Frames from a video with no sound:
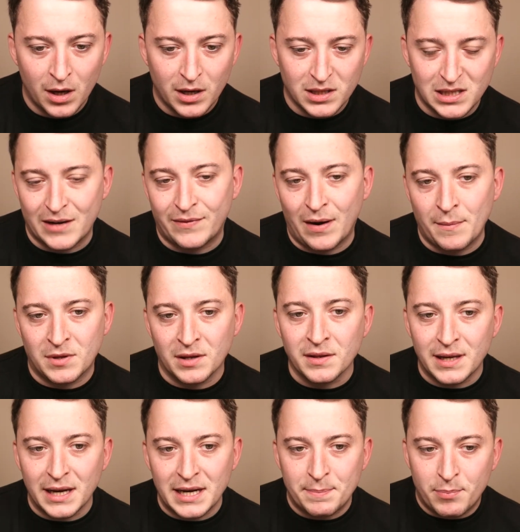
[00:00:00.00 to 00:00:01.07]
Southampton
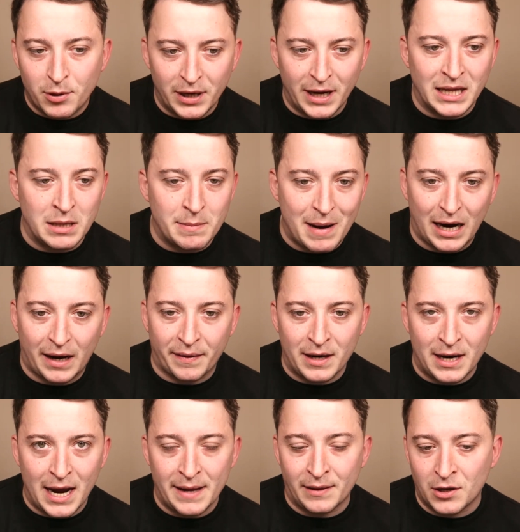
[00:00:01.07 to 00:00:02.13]
did put it in the back of the
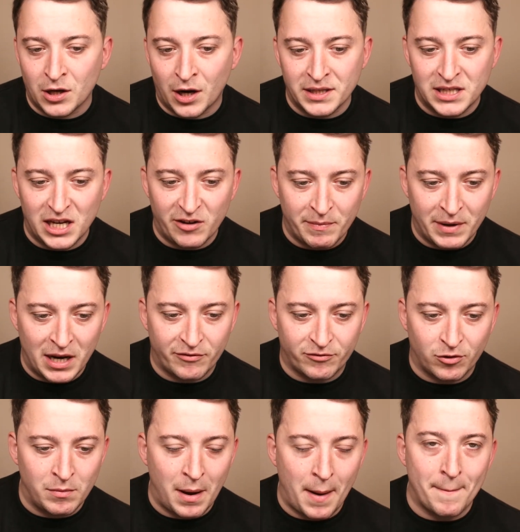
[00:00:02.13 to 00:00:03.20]
net in the 90th minute
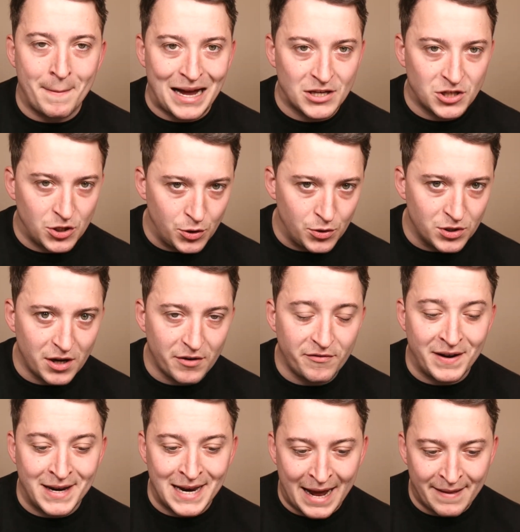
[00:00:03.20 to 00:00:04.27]
from Matheus
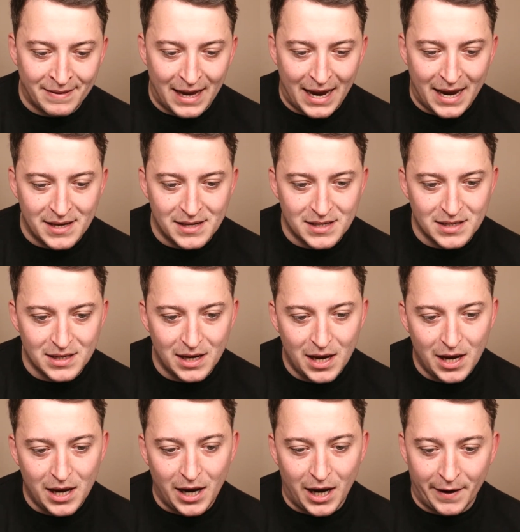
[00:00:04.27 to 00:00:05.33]
Fernandes.
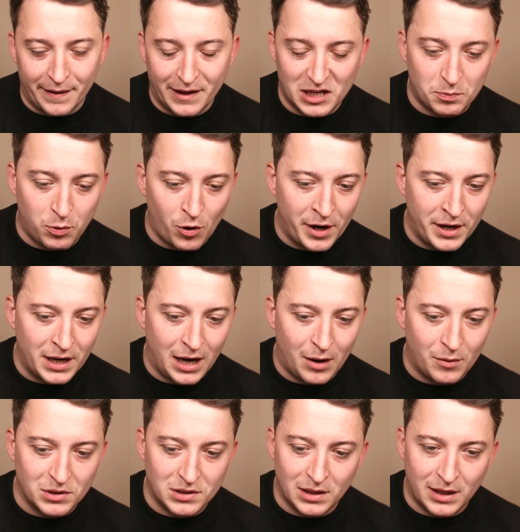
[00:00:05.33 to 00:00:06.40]
And at this point, I
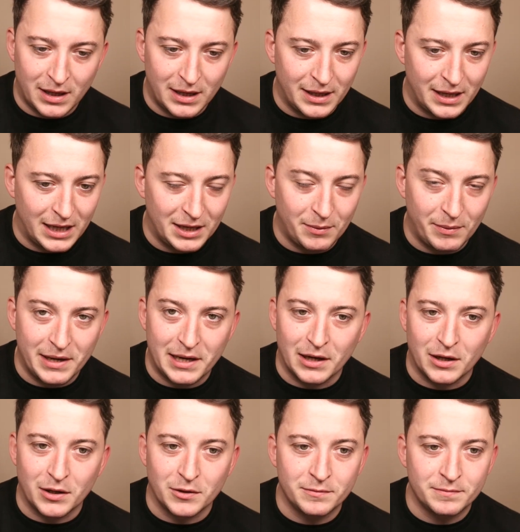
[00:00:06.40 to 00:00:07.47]
was like, here we
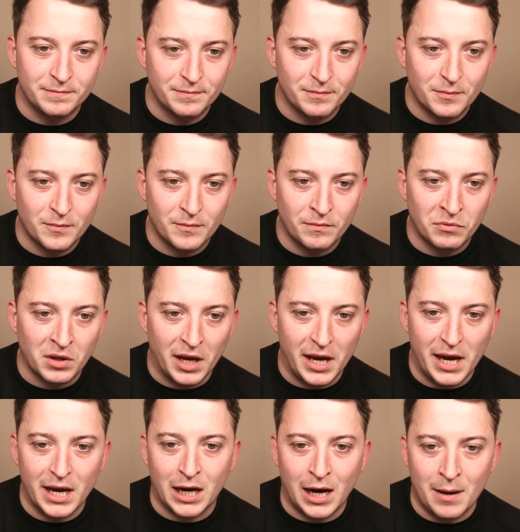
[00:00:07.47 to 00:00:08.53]
go.
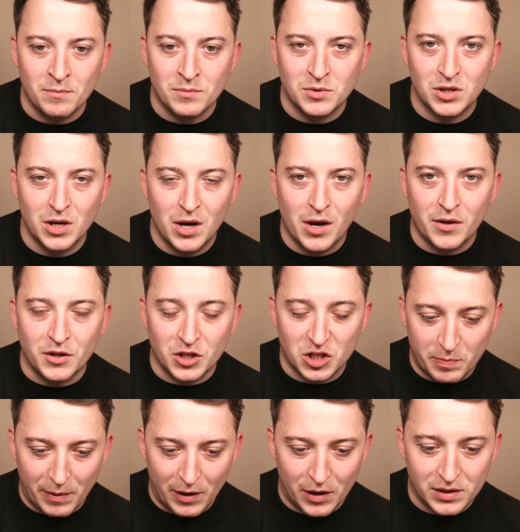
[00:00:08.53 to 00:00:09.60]
Here comes the
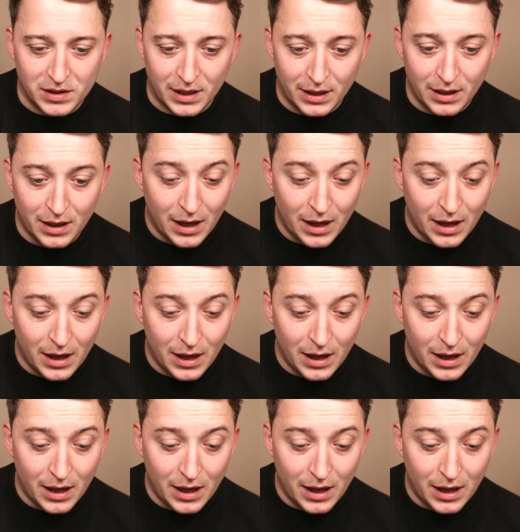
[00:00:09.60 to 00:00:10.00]
Spursy.